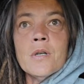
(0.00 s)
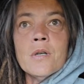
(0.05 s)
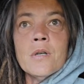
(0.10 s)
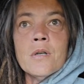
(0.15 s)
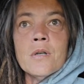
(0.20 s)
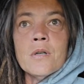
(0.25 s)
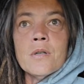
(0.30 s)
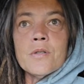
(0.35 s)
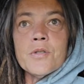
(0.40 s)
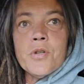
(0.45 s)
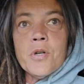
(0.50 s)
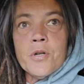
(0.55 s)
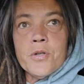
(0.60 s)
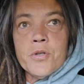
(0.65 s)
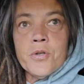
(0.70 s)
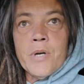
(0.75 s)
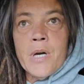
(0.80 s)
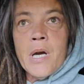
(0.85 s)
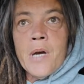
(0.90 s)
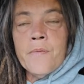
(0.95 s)
start
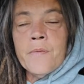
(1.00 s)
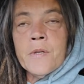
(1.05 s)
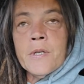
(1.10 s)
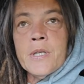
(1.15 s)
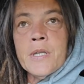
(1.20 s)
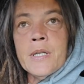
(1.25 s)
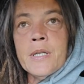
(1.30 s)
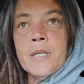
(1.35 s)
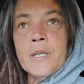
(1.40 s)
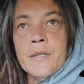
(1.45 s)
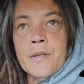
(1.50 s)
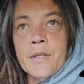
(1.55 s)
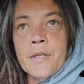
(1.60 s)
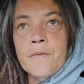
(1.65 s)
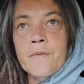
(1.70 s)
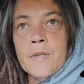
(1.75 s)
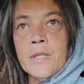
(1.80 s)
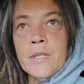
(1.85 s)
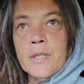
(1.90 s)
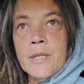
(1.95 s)
traveling and
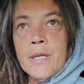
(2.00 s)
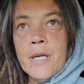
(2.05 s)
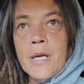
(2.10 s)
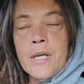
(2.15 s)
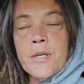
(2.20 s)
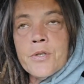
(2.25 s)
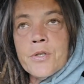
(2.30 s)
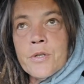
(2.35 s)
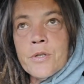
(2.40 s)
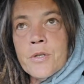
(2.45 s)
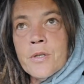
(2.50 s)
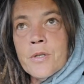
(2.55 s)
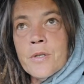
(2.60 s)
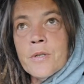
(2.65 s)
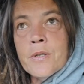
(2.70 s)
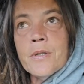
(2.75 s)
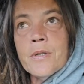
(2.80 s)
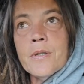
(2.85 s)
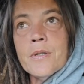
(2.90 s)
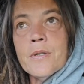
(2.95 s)
living in nature
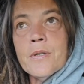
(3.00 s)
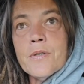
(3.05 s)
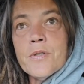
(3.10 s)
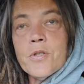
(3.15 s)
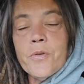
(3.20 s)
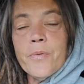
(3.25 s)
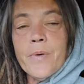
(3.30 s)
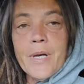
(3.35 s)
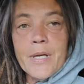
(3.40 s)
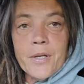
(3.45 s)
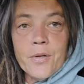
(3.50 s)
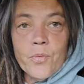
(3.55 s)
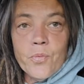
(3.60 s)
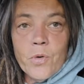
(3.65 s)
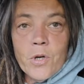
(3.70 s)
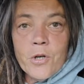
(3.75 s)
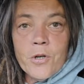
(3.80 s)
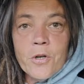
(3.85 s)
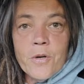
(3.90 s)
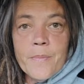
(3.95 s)
so I could
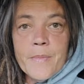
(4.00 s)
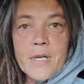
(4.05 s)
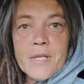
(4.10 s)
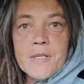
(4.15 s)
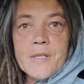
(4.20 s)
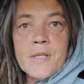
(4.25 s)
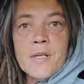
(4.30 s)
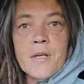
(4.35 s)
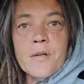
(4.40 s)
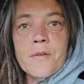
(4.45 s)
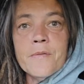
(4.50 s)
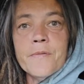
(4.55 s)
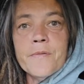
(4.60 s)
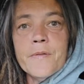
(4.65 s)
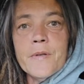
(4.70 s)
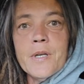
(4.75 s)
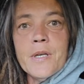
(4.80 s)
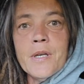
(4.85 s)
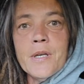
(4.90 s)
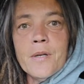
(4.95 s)
work on myself
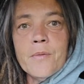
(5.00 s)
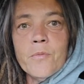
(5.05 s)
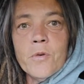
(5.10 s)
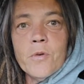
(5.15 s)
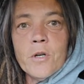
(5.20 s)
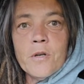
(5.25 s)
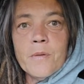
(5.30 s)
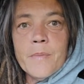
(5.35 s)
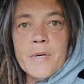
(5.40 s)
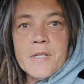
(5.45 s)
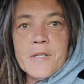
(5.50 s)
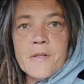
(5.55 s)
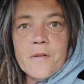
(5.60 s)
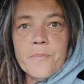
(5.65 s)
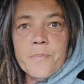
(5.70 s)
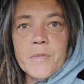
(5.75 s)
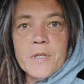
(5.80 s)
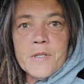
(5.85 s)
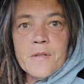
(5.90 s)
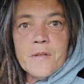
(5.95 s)
and work on myself
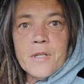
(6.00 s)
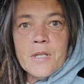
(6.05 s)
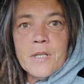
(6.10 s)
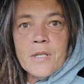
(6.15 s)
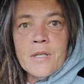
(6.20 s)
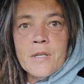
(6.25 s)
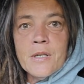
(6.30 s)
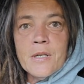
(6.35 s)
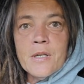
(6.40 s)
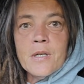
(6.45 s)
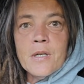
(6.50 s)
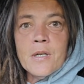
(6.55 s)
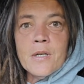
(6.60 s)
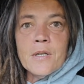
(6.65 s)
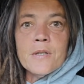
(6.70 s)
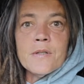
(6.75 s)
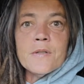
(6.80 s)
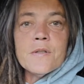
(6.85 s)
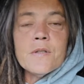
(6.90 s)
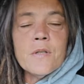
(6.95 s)
mentally.
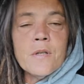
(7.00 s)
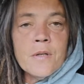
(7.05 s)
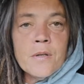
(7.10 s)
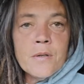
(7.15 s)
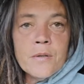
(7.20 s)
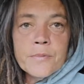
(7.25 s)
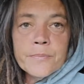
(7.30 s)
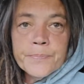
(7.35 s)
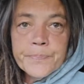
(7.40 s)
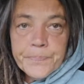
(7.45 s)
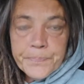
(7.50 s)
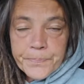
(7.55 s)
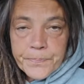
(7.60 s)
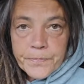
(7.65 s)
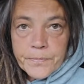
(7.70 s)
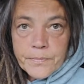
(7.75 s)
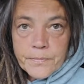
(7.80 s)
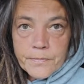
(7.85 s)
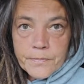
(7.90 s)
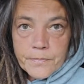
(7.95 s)
So,
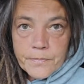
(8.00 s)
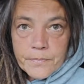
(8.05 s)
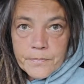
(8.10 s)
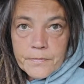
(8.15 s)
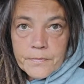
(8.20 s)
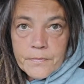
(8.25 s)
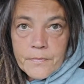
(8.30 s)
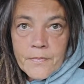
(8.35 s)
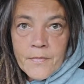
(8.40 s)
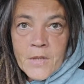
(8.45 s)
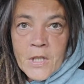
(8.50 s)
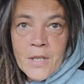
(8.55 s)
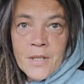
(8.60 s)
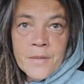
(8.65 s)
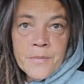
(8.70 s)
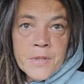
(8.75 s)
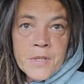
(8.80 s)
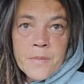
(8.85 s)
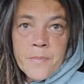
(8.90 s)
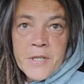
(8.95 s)
and it
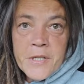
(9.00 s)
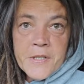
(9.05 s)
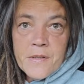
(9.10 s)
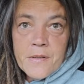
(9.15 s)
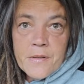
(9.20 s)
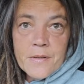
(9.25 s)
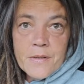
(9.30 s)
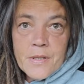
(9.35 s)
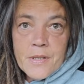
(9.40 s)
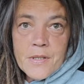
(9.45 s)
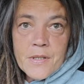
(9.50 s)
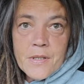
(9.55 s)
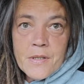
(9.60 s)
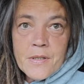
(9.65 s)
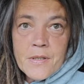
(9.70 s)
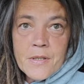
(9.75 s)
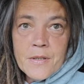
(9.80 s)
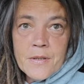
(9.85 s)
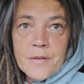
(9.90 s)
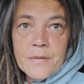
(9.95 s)
was the best
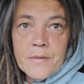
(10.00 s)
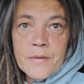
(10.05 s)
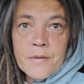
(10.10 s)
decision